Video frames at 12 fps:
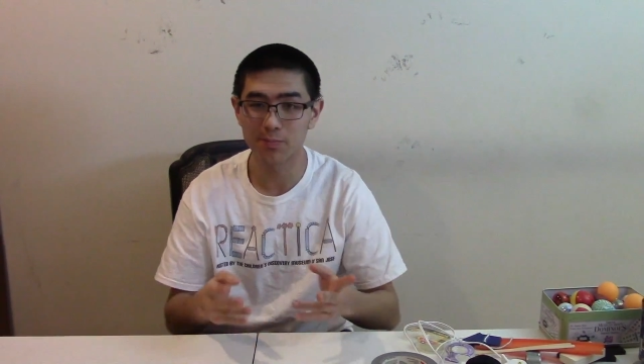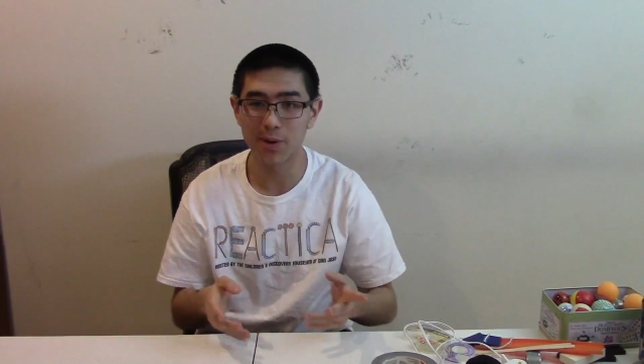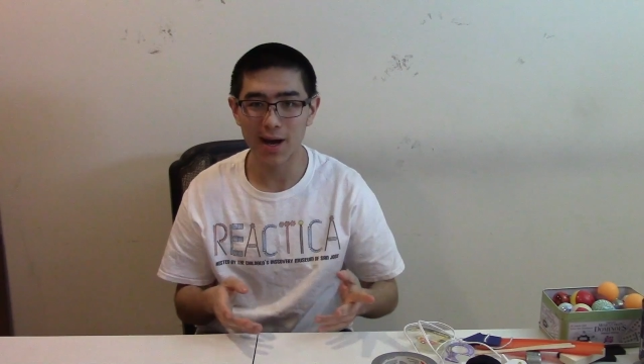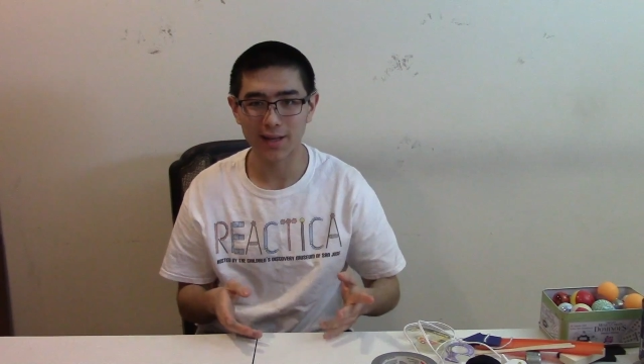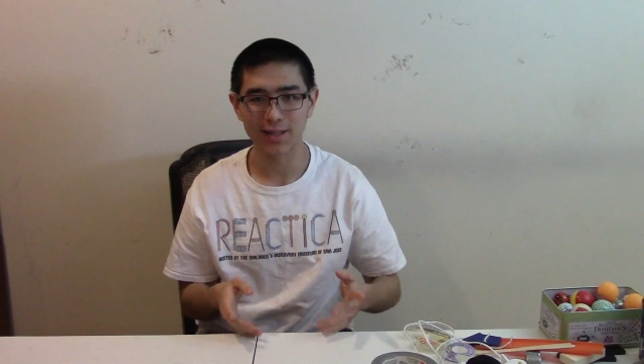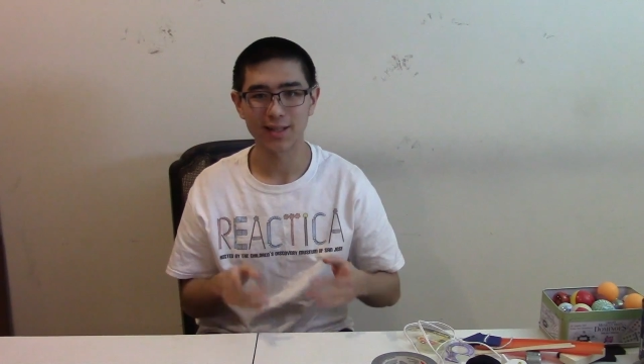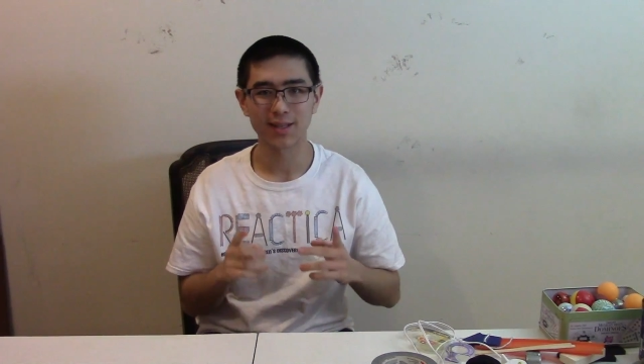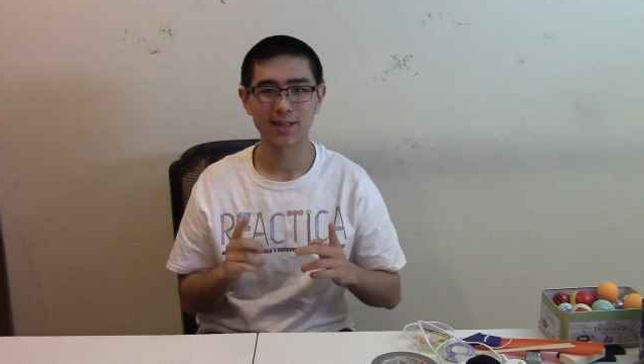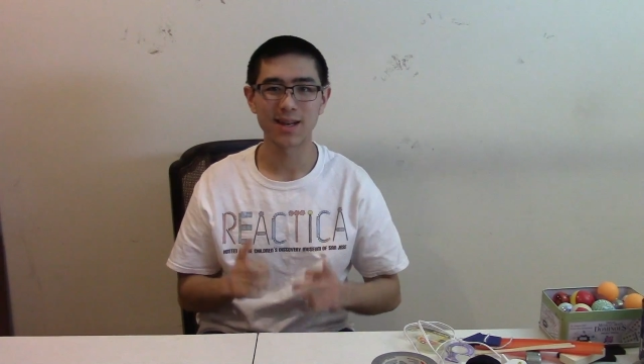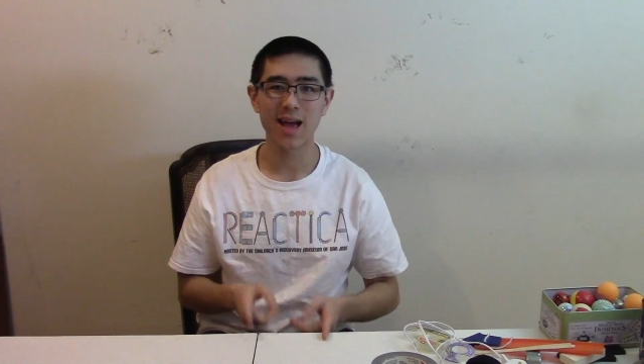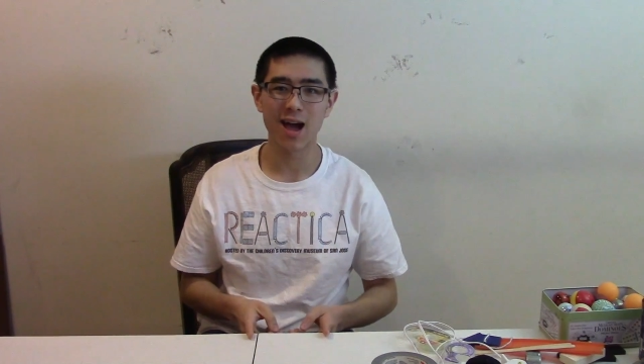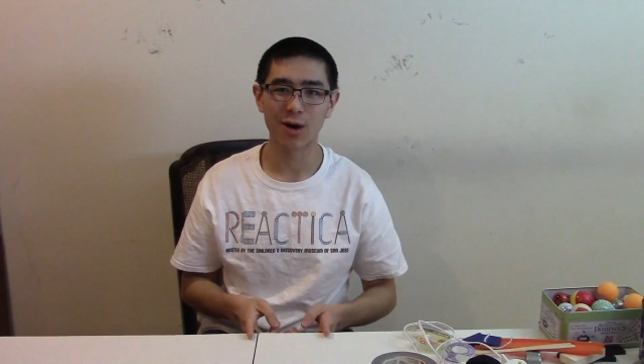
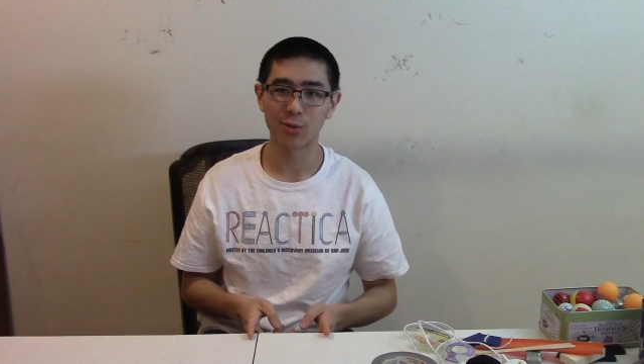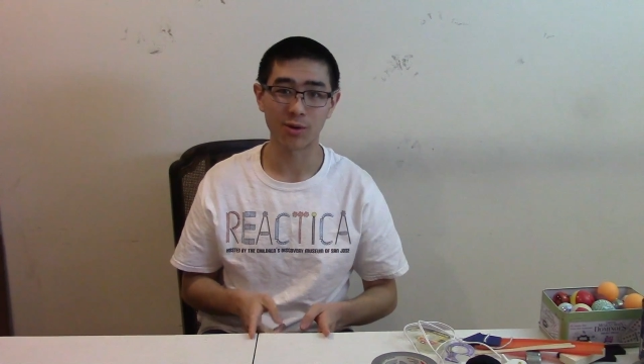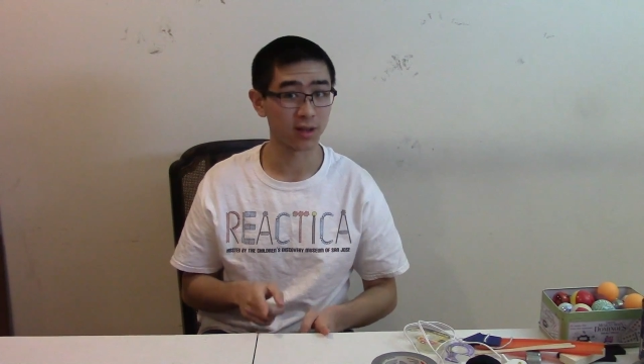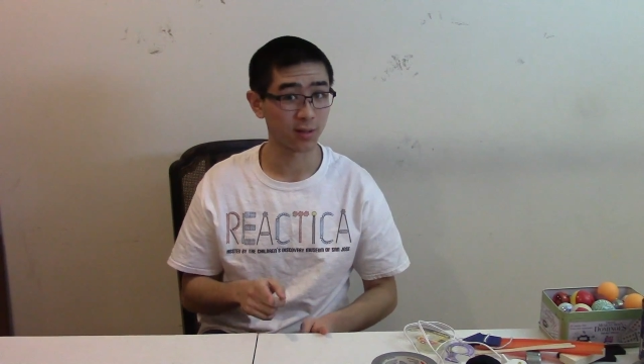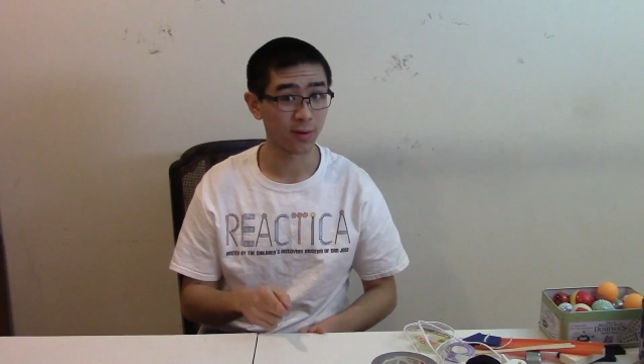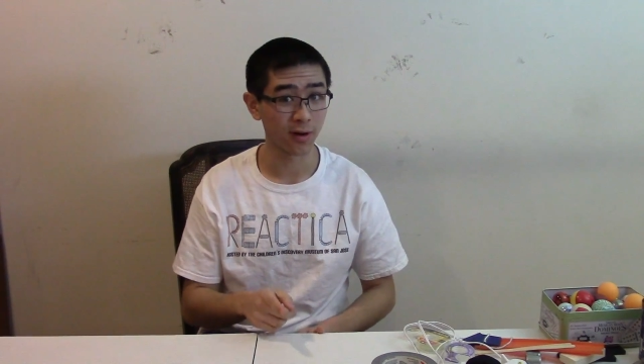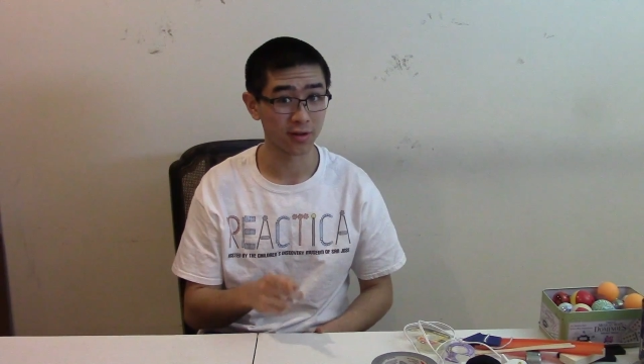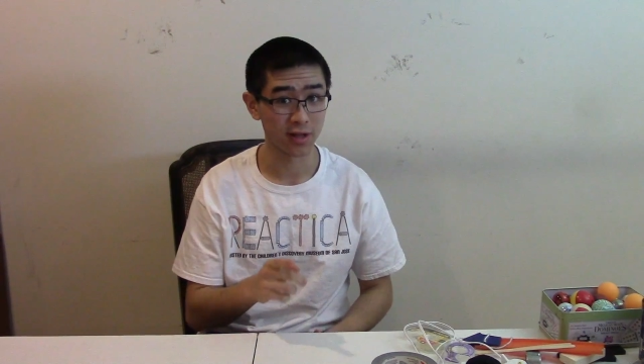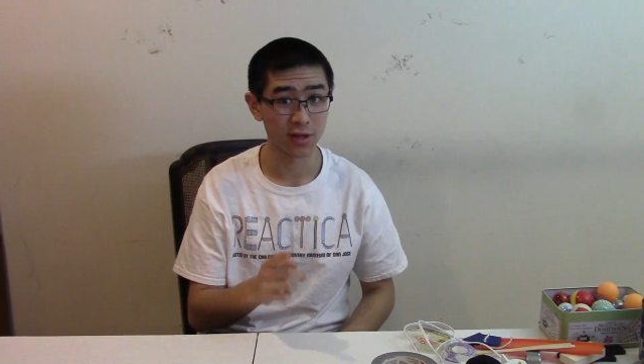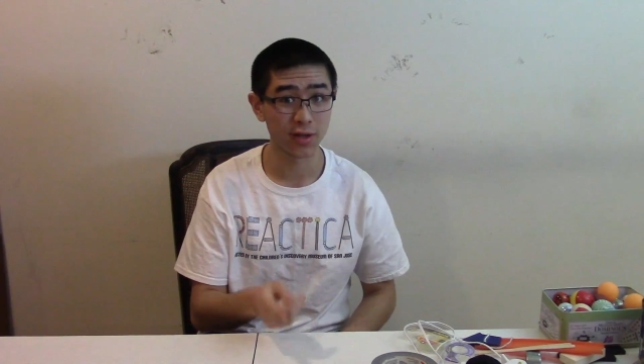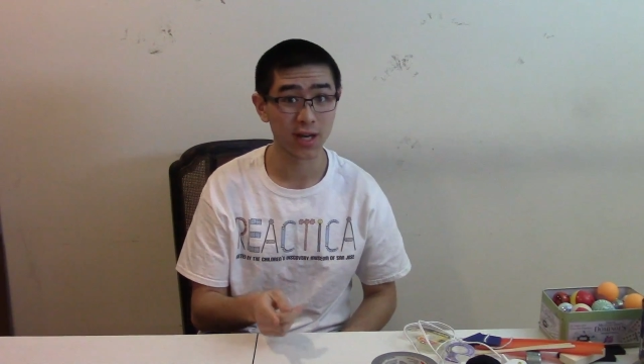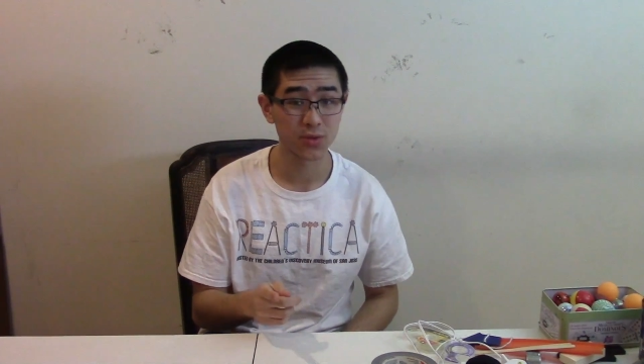But now we're at the part
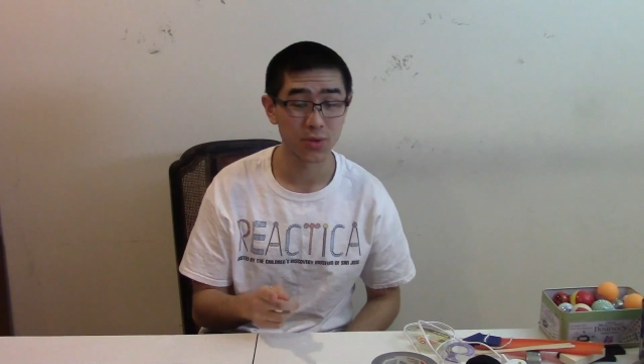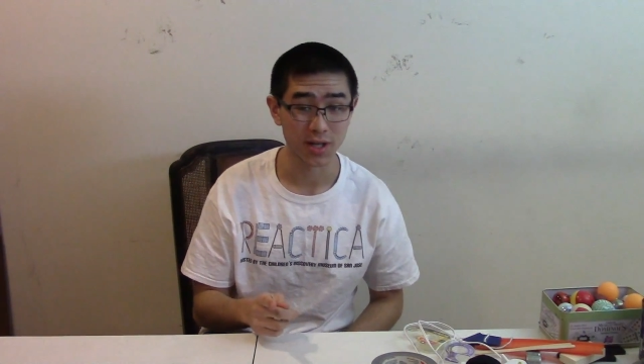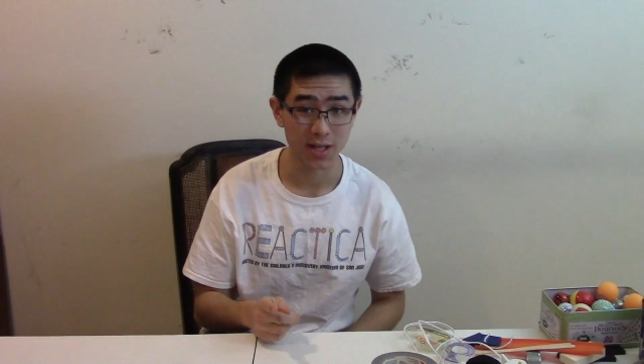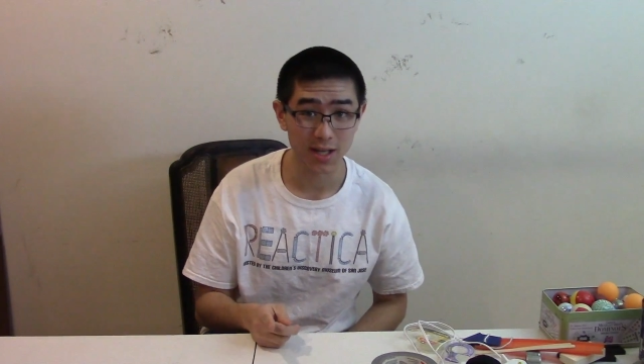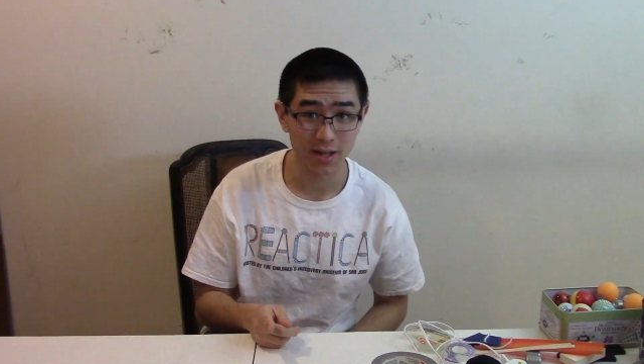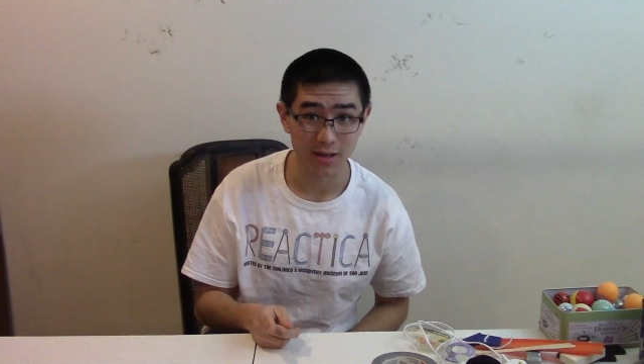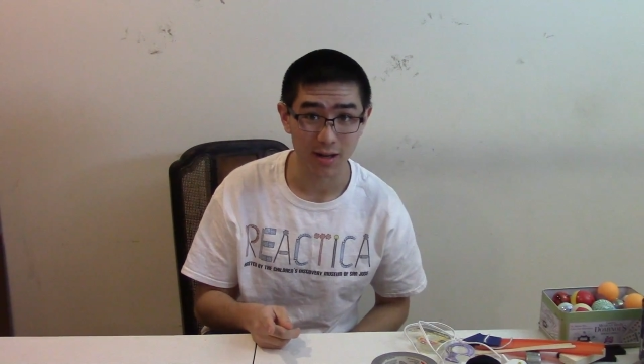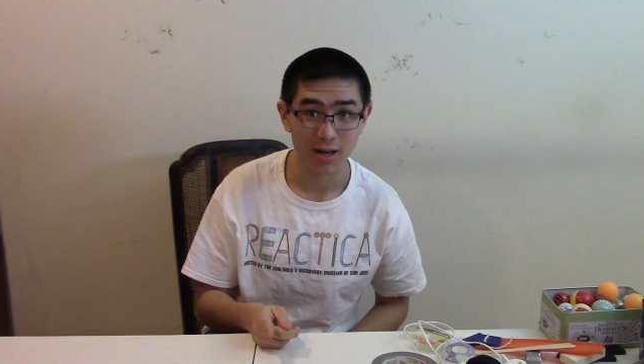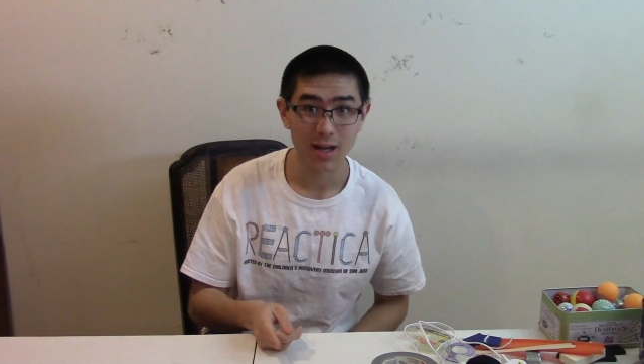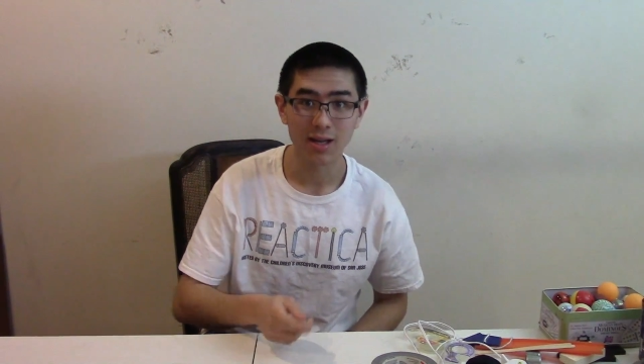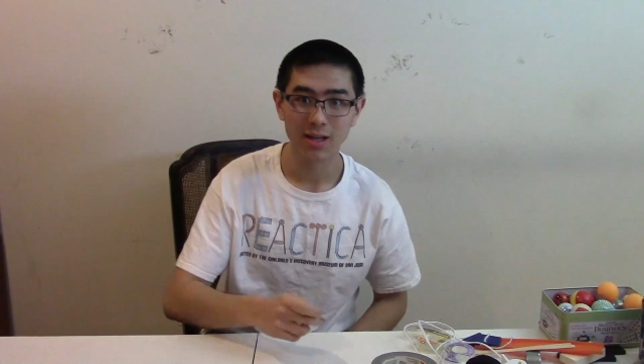that you guys want to hear,